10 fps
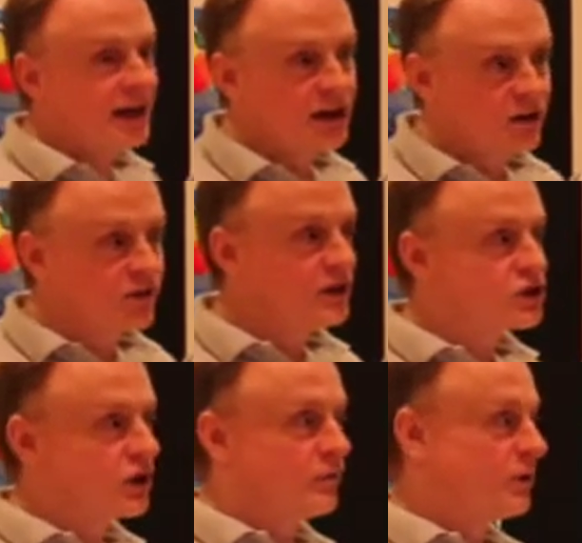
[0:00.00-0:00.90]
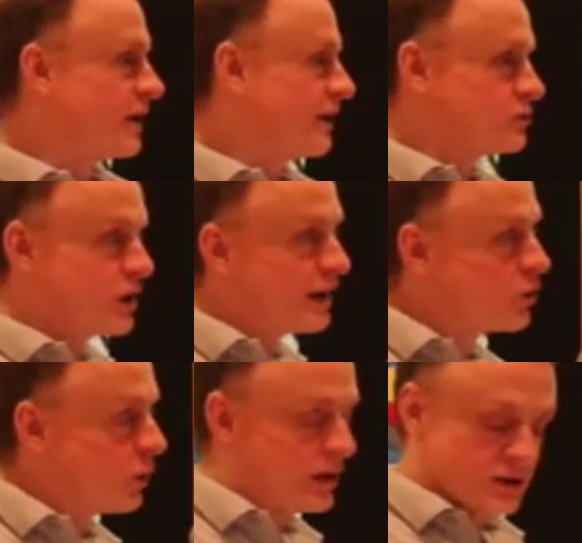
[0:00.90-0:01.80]
gay convention, but they have
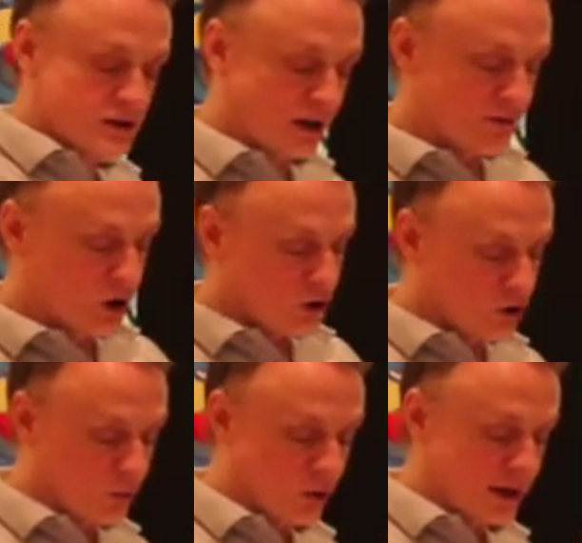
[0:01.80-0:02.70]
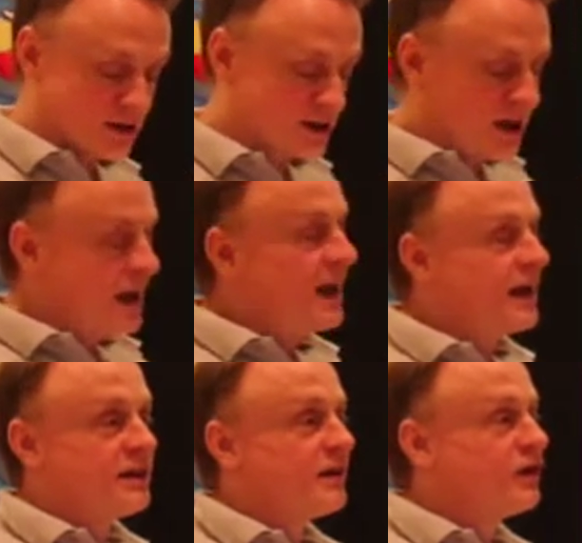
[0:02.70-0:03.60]
drag queens, they have go-go boys,
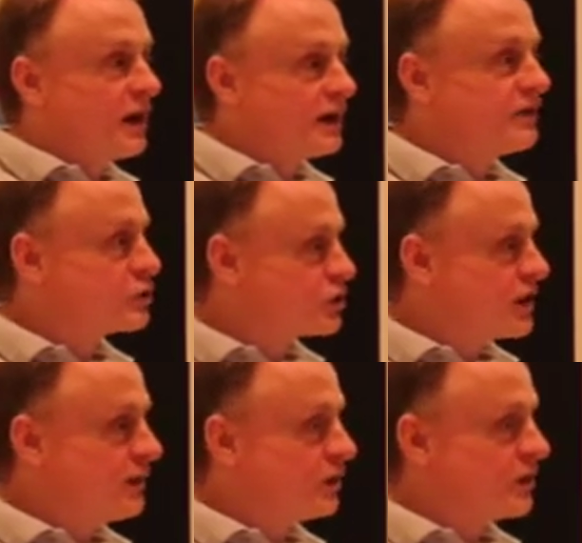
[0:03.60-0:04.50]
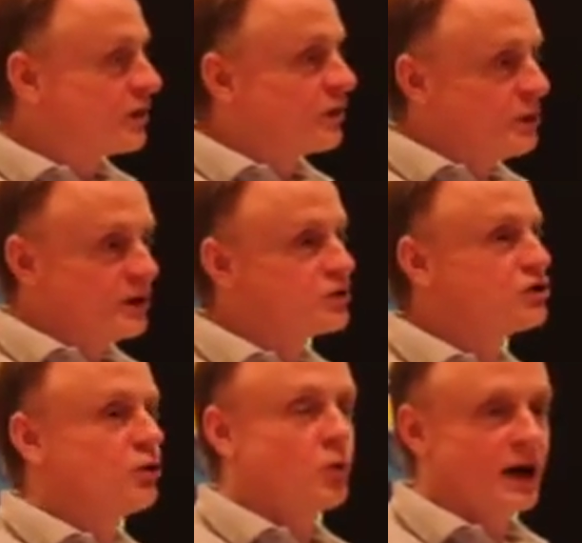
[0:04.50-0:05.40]
and they have a lot of entertainment that appeals
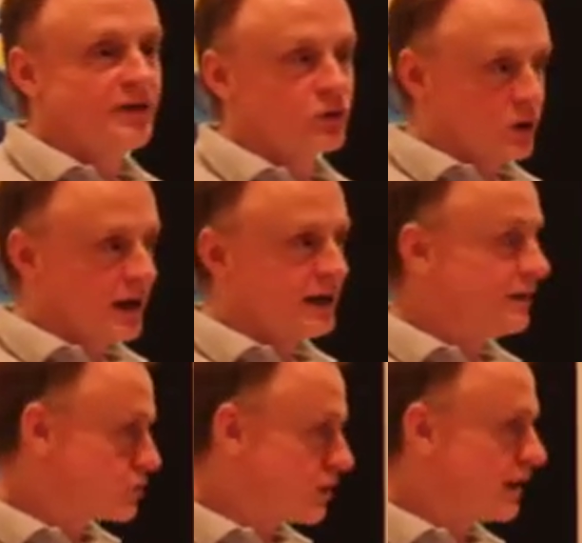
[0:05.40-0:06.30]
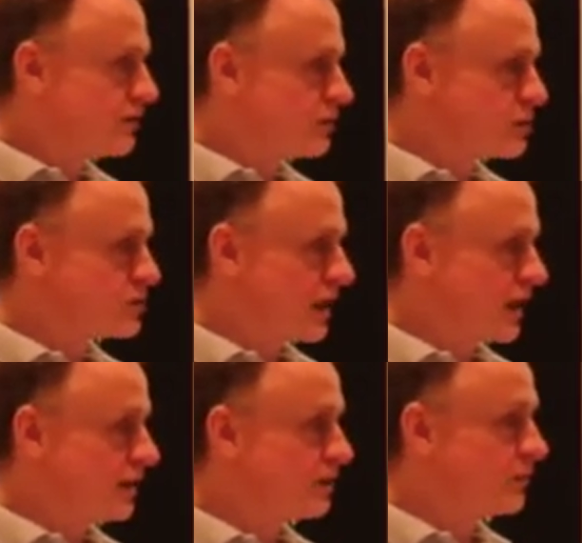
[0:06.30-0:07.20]
to a wide variety of travelers
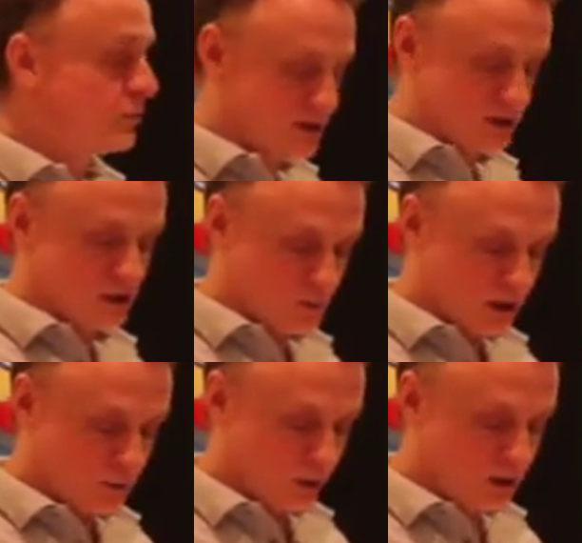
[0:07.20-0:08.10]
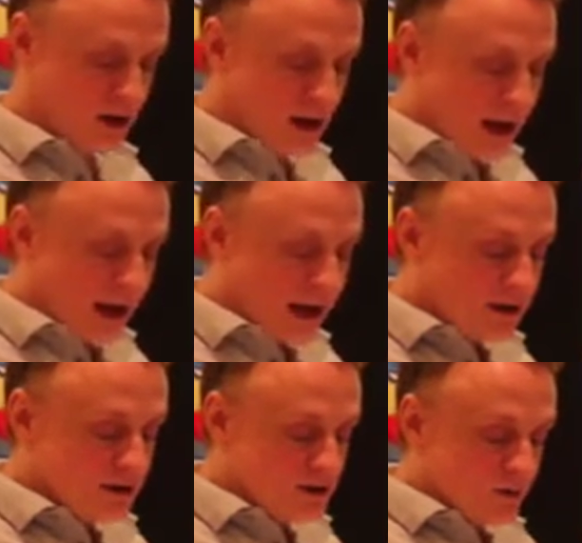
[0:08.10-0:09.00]
and business people.
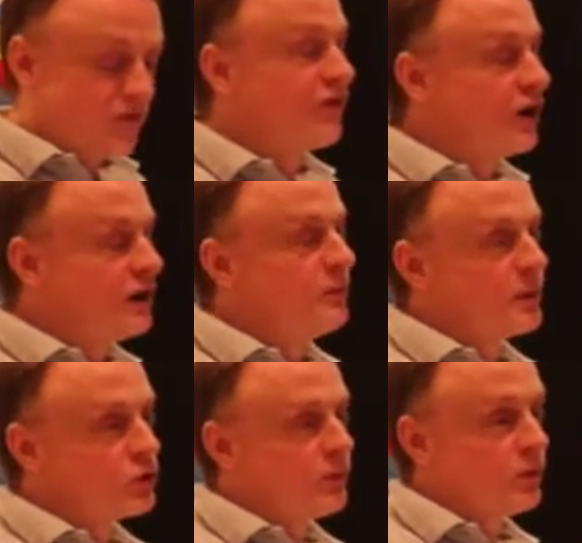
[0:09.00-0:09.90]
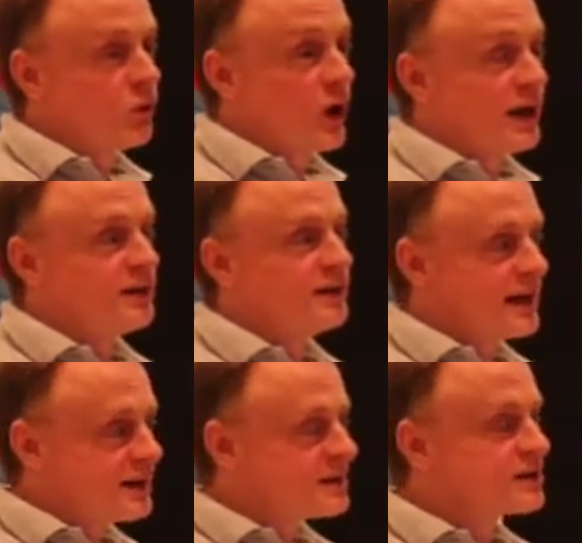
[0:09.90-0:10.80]
And it's a fun, memorable way that
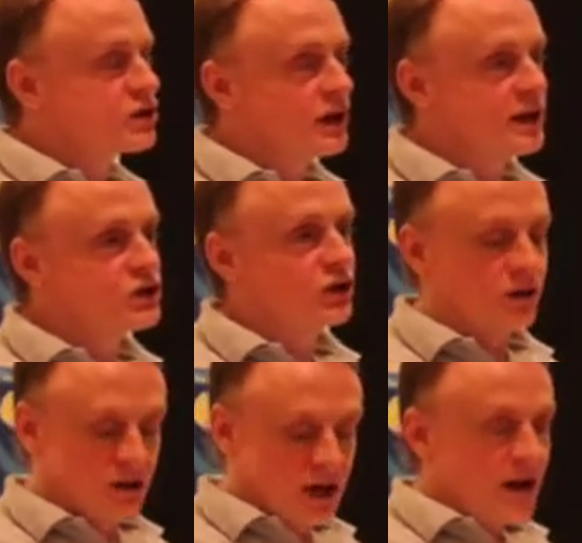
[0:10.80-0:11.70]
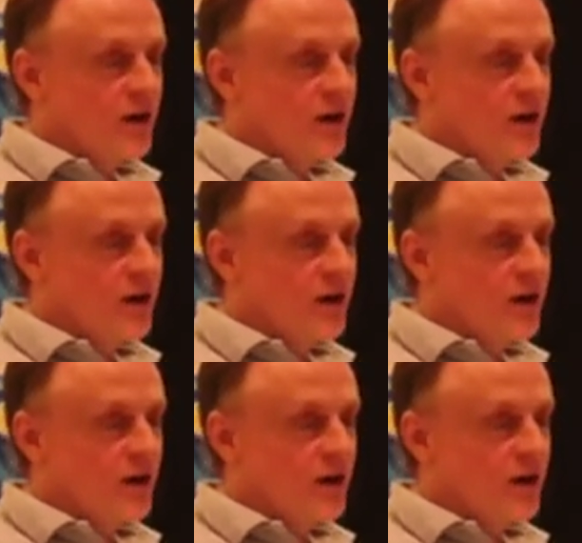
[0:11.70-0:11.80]
that destination